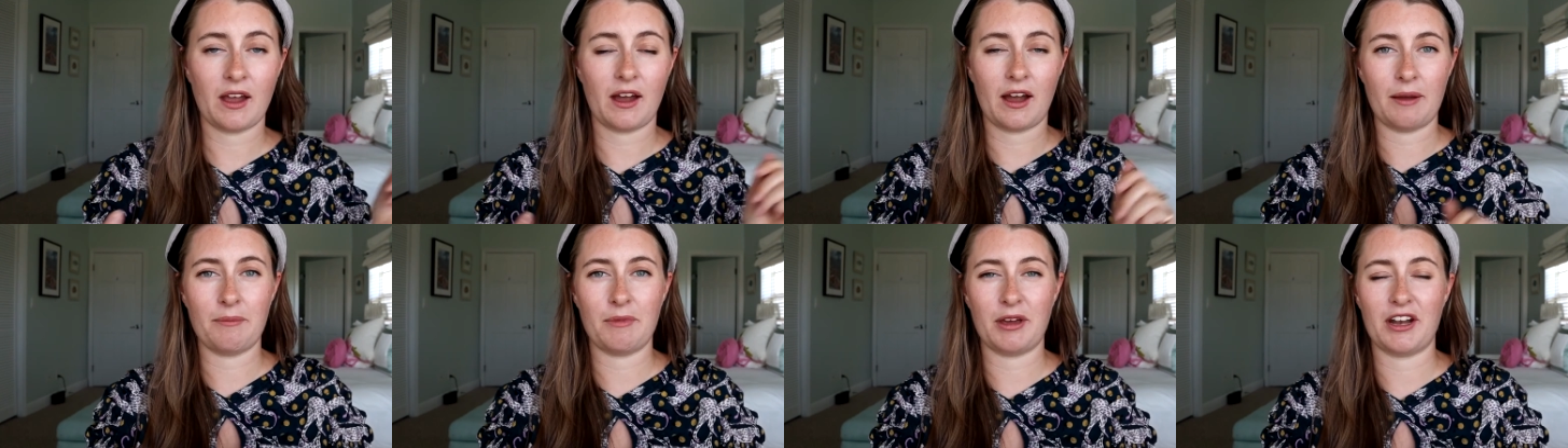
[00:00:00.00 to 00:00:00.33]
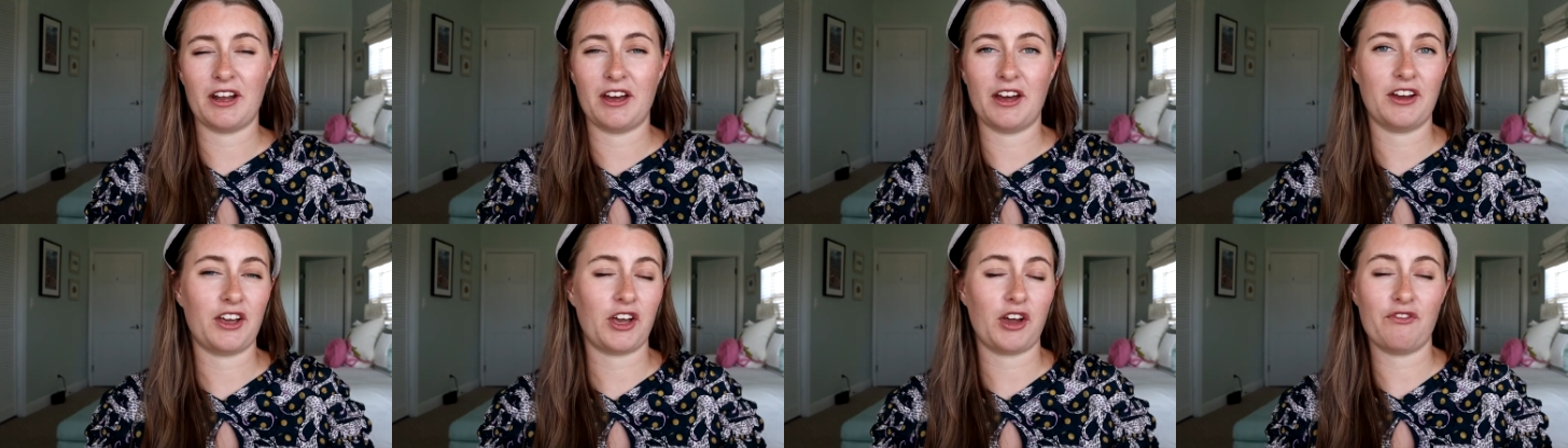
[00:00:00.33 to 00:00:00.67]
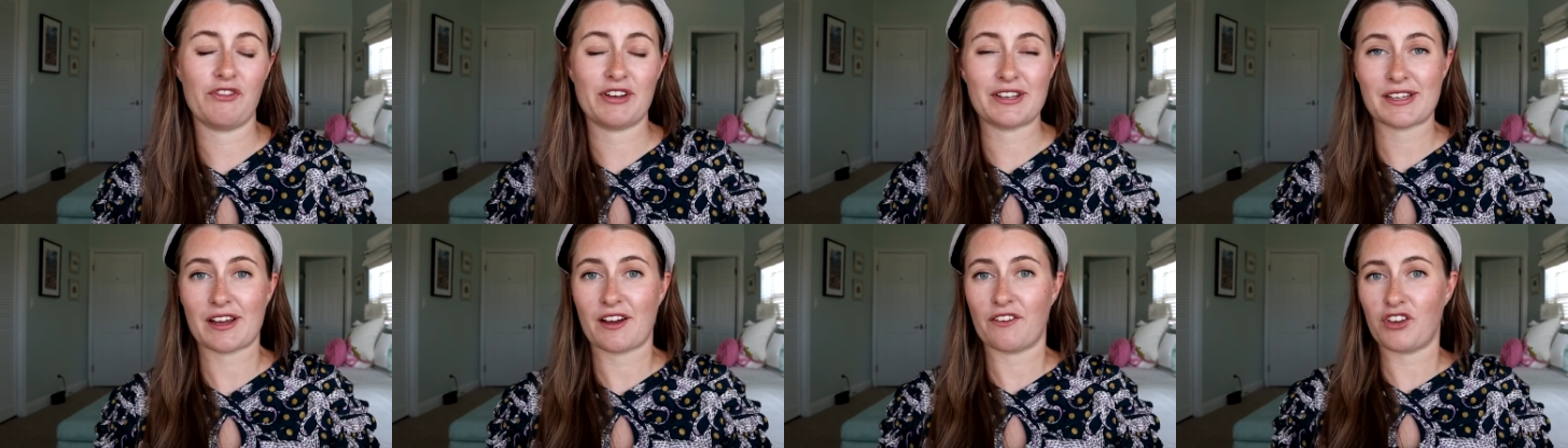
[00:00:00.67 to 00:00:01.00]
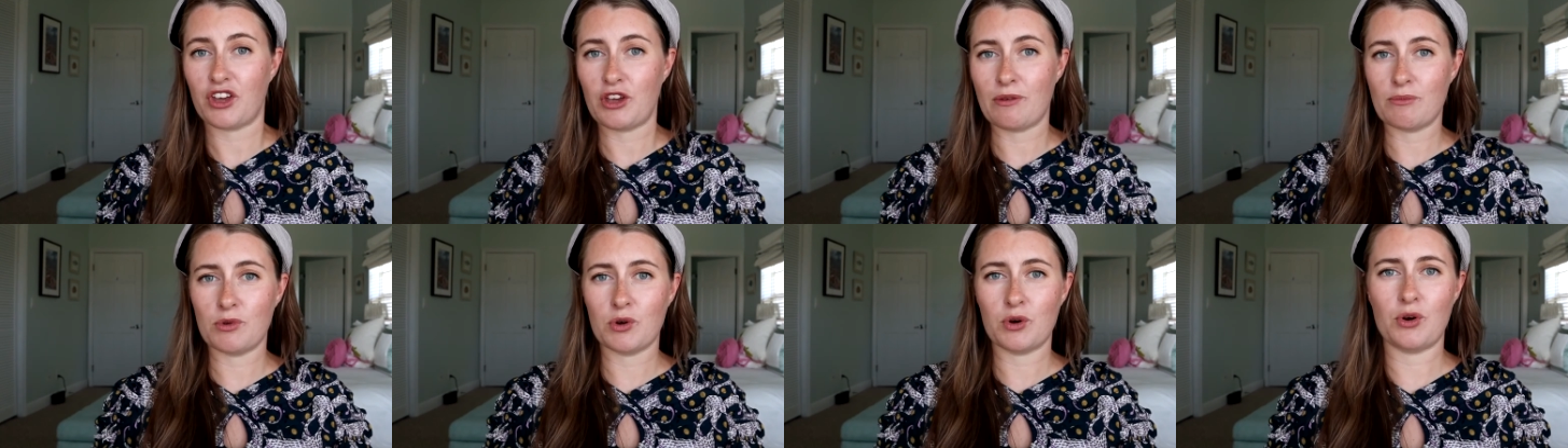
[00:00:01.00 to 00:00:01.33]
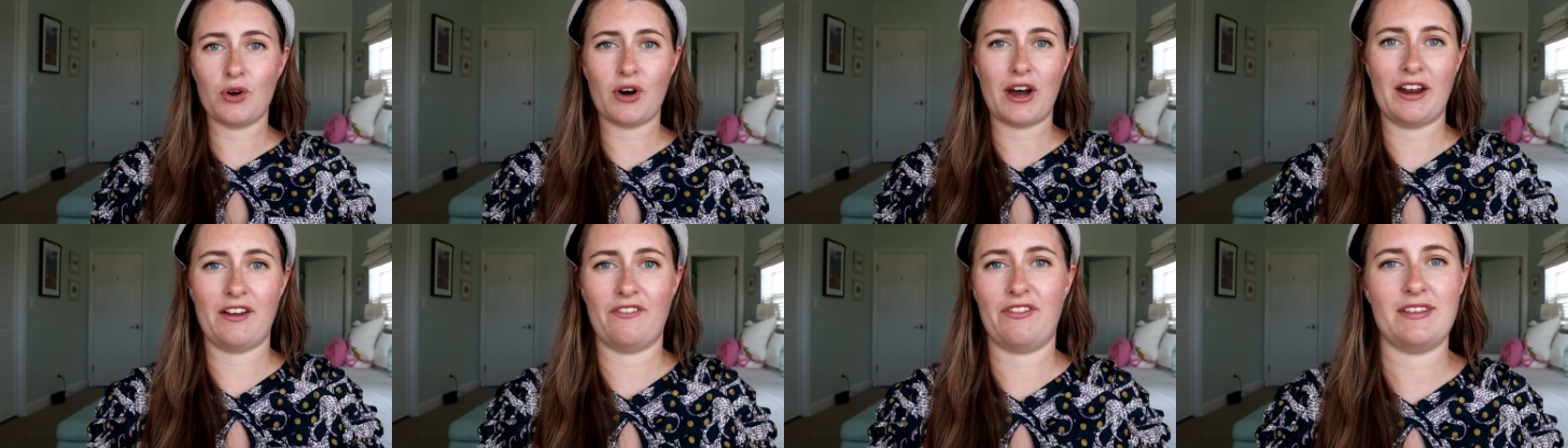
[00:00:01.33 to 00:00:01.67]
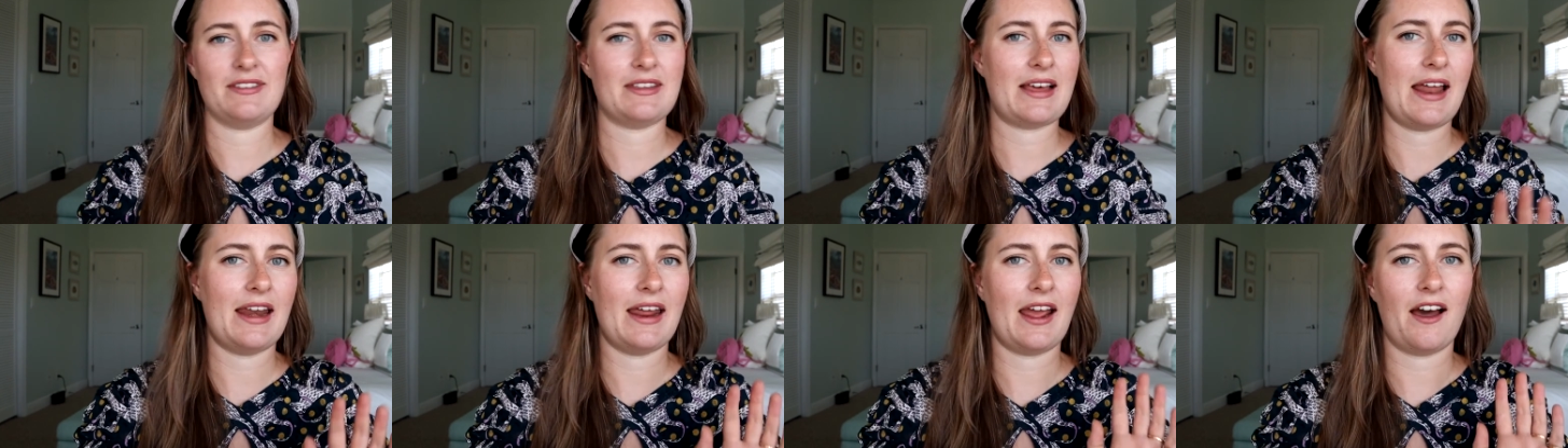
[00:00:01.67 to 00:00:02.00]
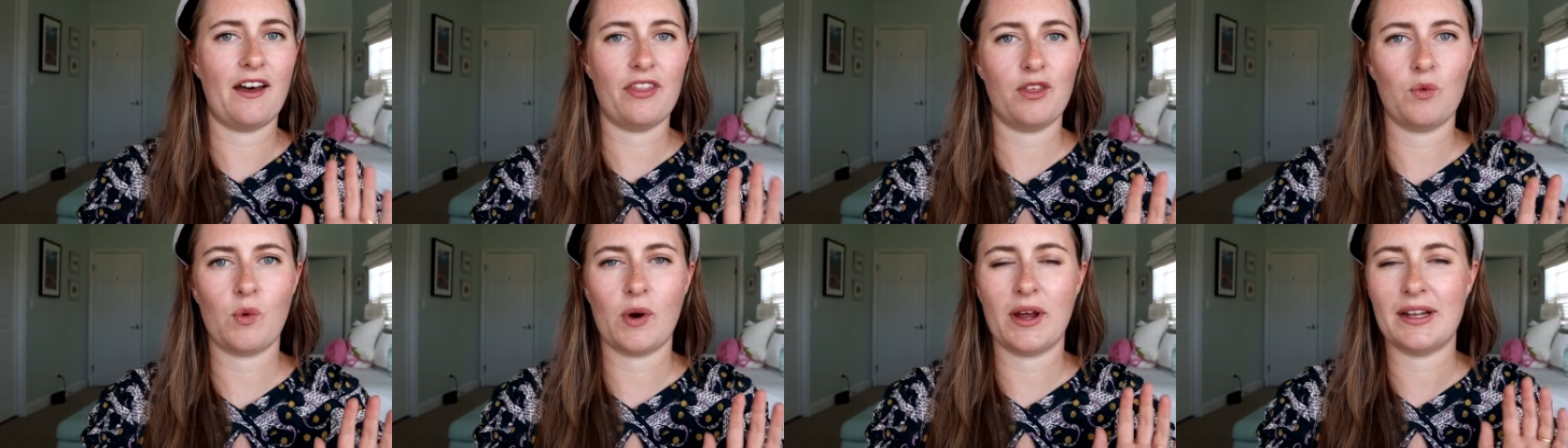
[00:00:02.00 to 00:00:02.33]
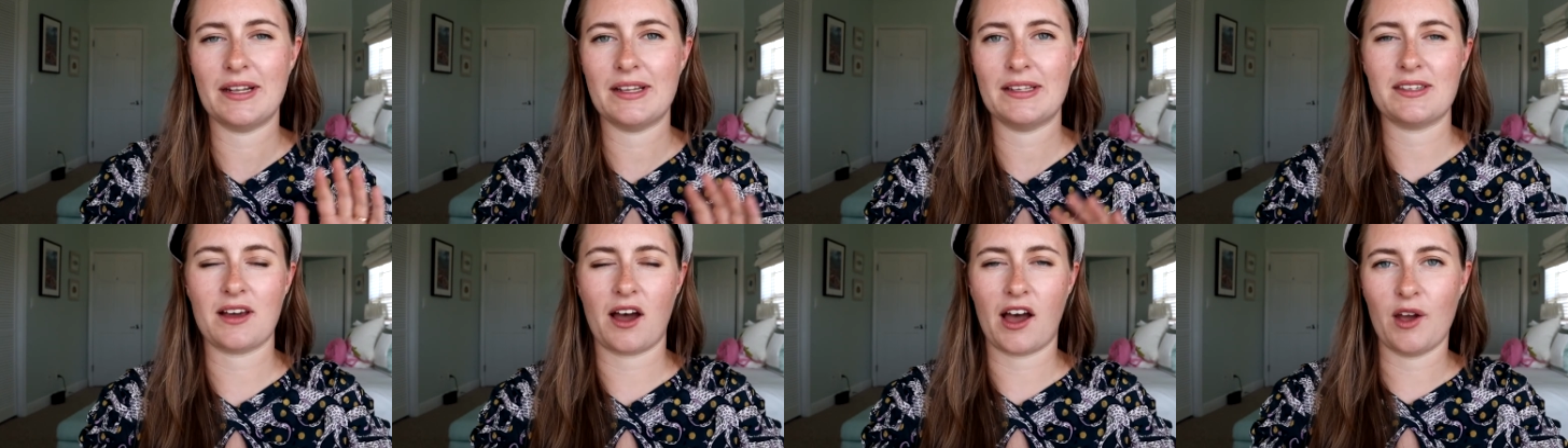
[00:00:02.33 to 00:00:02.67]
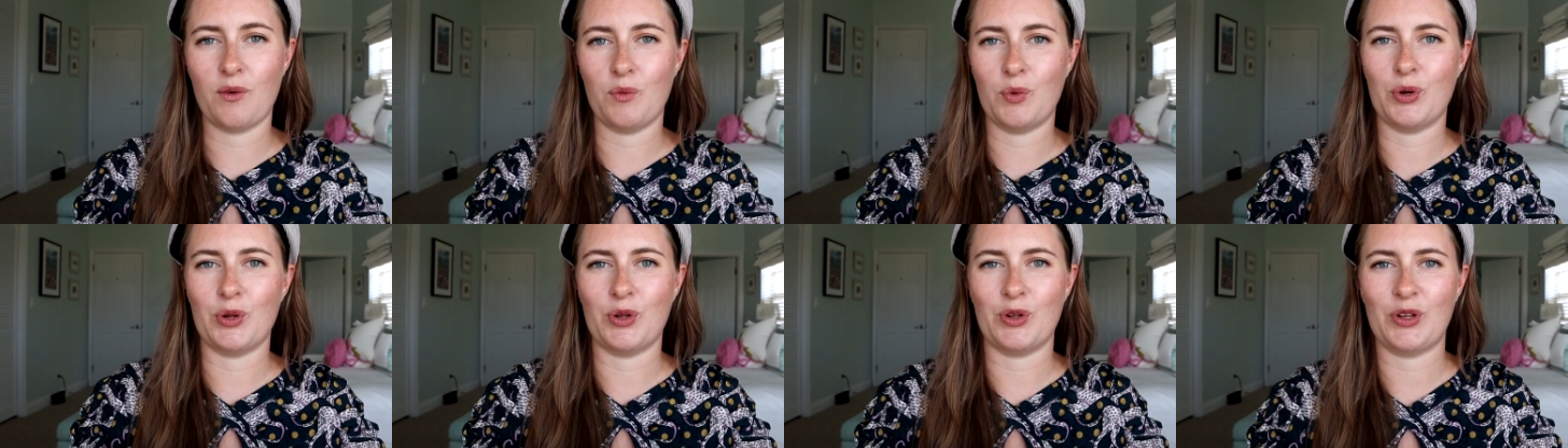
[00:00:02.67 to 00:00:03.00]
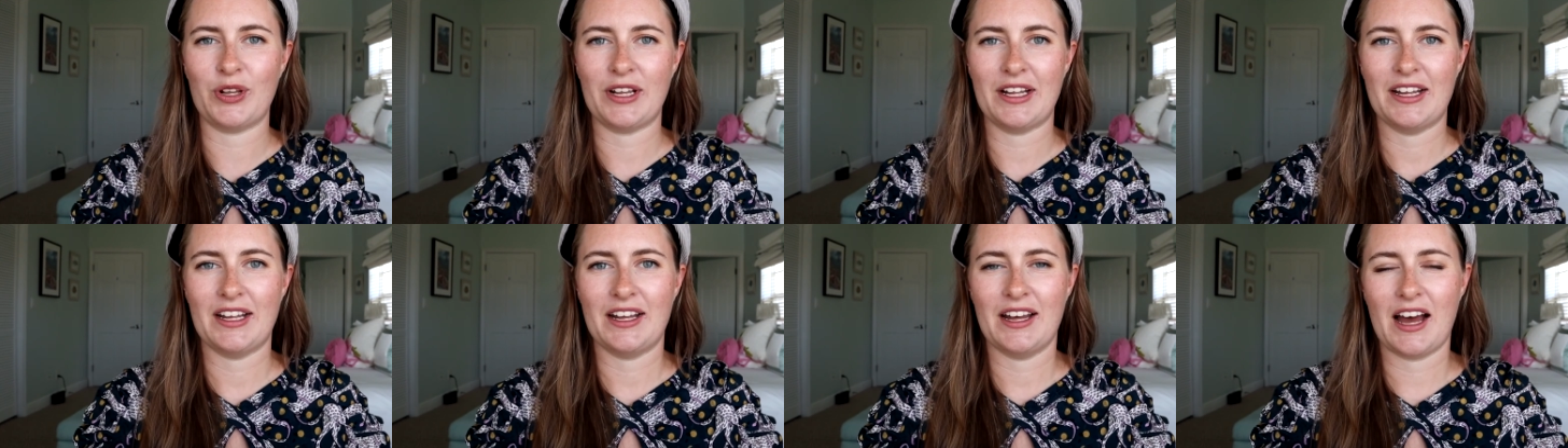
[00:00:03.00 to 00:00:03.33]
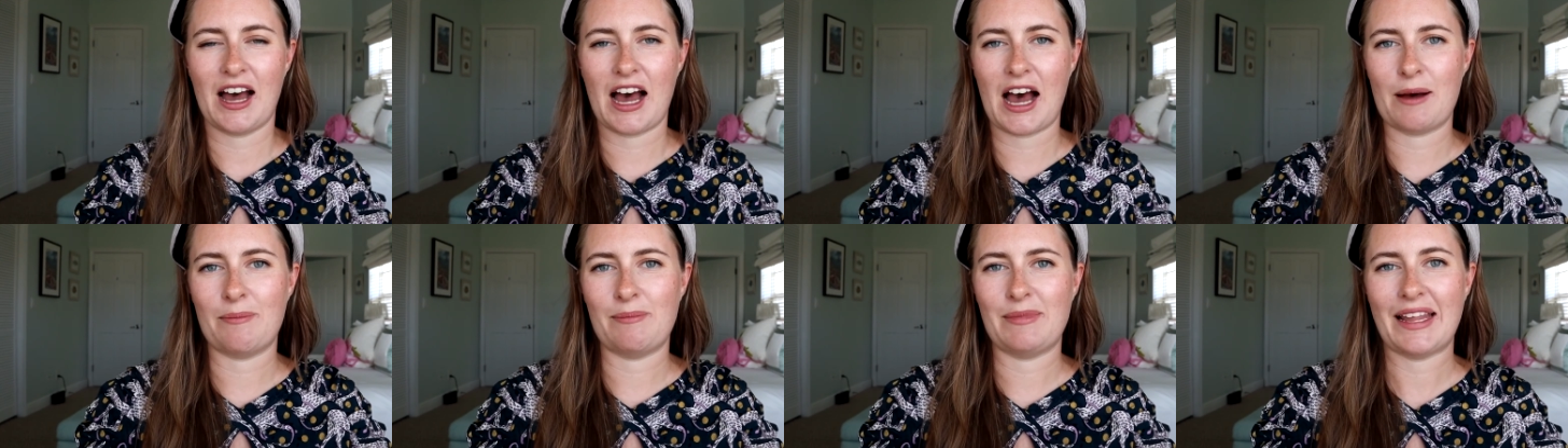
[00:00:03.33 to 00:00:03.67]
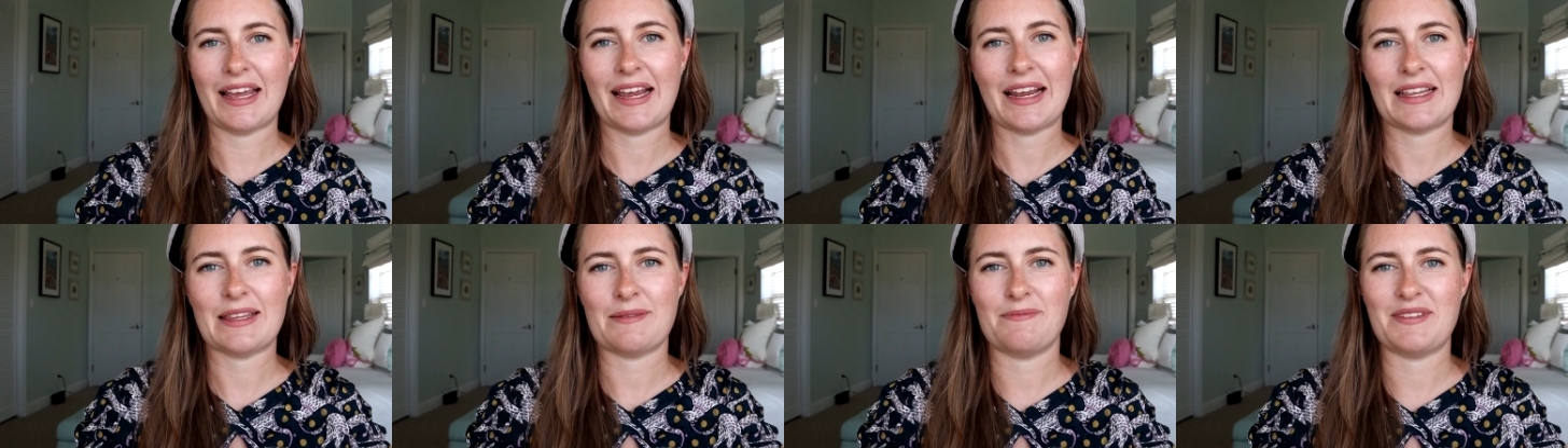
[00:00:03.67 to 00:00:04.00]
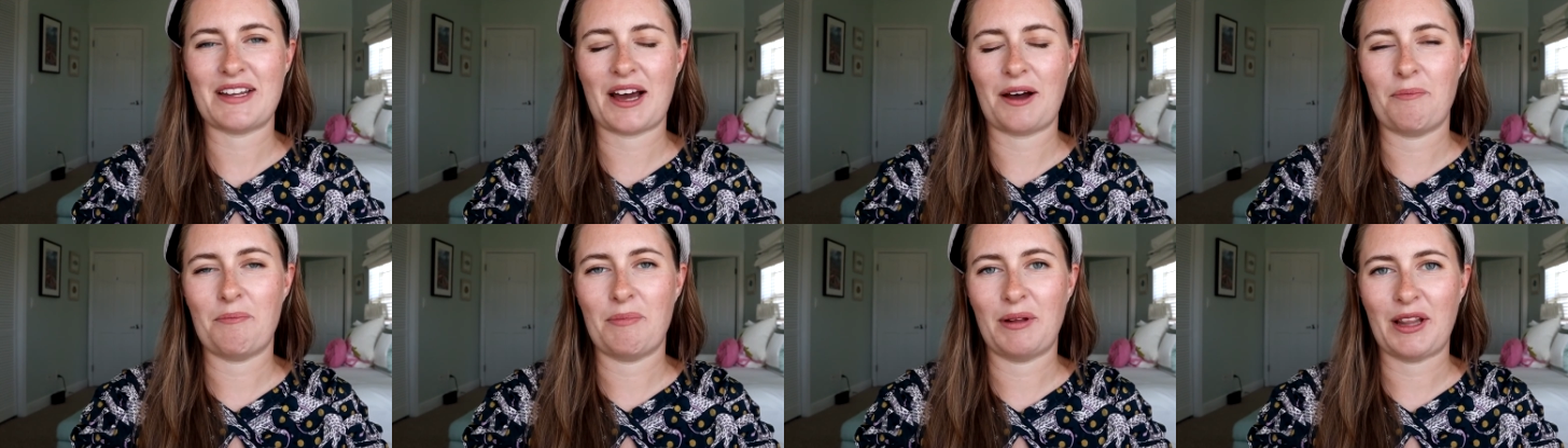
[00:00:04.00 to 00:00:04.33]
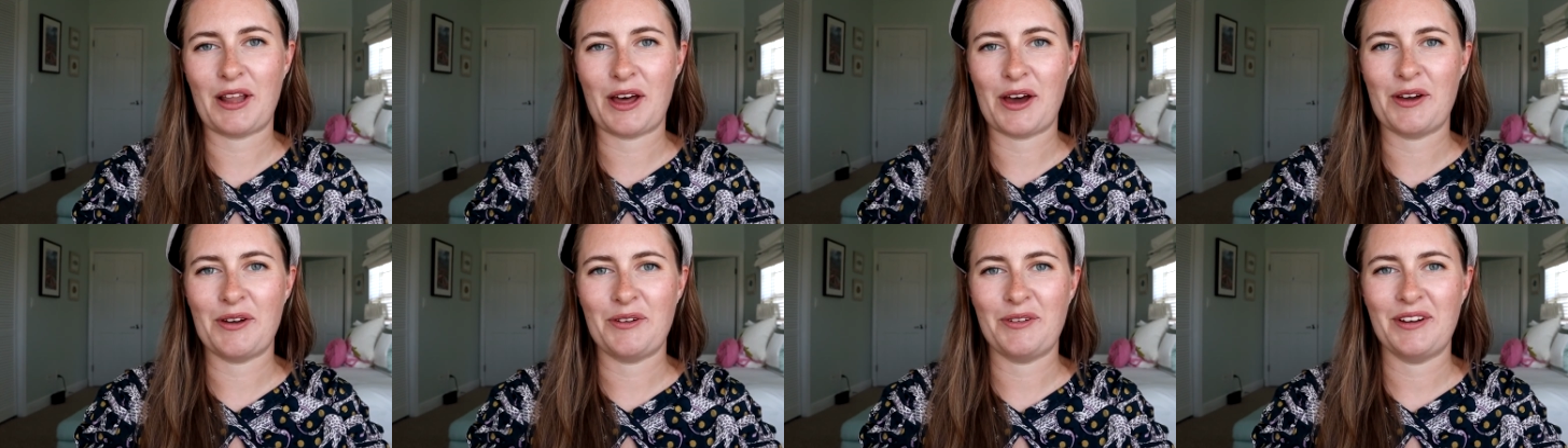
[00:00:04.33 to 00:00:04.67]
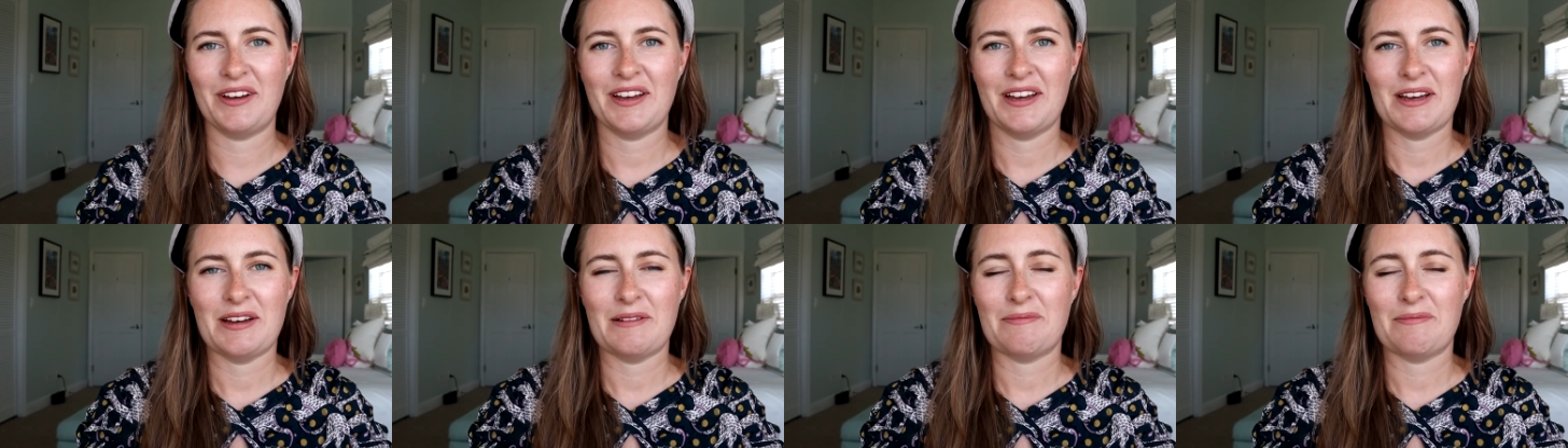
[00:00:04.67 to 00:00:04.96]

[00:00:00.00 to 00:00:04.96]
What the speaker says: I'm going to go visit a few more, and if there's any other ones, I will link them down below.